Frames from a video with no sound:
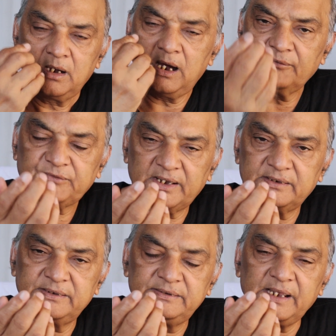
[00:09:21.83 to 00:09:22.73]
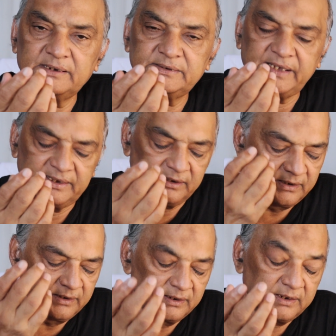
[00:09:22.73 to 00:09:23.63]
after the death,
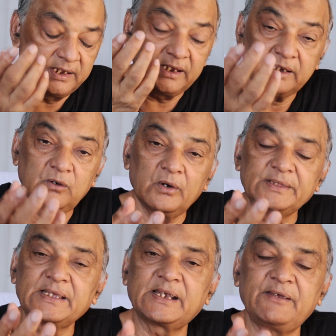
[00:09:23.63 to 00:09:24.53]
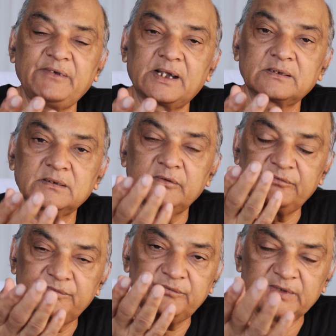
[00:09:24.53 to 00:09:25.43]
he go in the graveyard
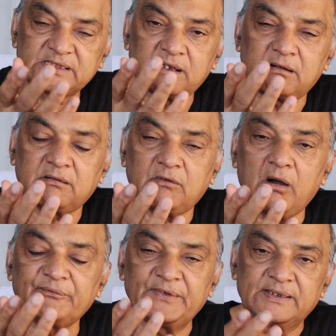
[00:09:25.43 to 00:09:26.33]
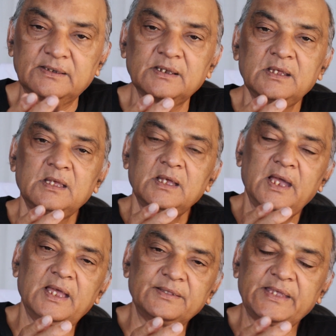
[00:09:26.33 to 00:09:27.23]
with coffin,
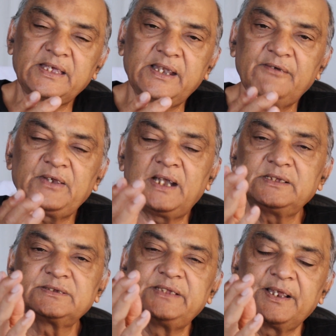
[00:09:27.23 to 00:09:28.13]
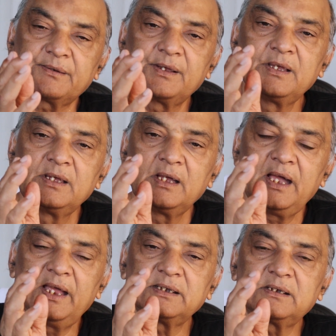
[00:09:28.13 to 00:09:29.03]
and the graveyard is there,
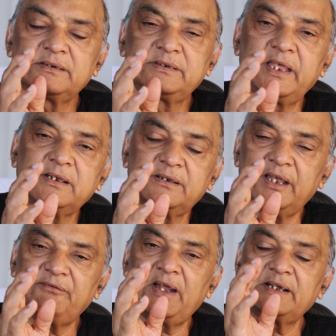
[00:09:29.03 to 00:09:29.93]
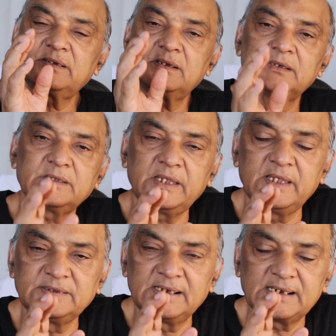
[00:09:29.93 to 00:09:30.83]
and graveyard
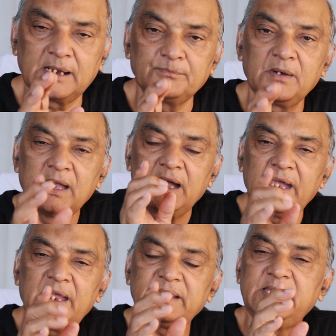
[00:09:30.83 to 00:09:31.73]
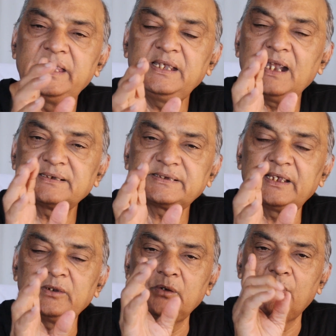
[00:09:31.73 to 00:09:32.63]
angel come, and he not
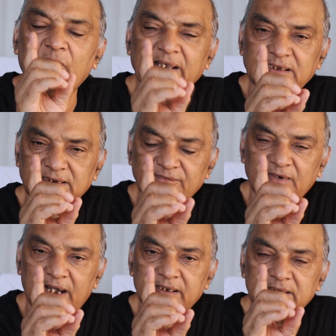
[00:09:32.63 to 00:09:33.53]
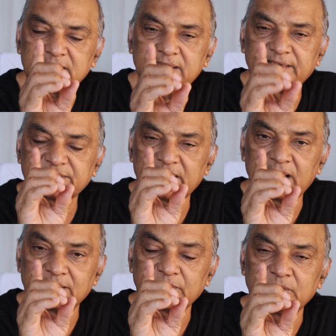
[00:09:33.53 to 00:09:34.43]
say, you know, oneness of God, Christian
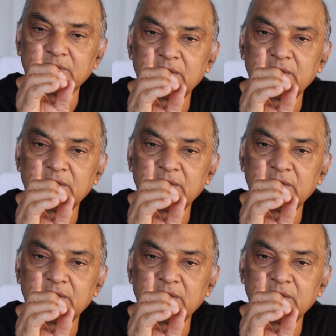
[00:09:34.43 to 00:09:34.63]
also.